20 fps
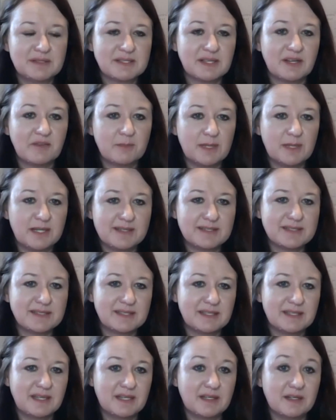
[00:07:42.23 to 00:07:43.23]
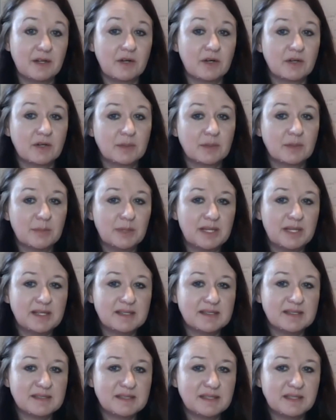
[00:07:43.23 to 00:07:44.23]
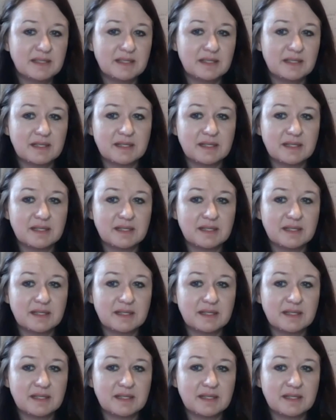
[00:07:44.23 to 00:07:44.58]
soft plastic, and hard plastic.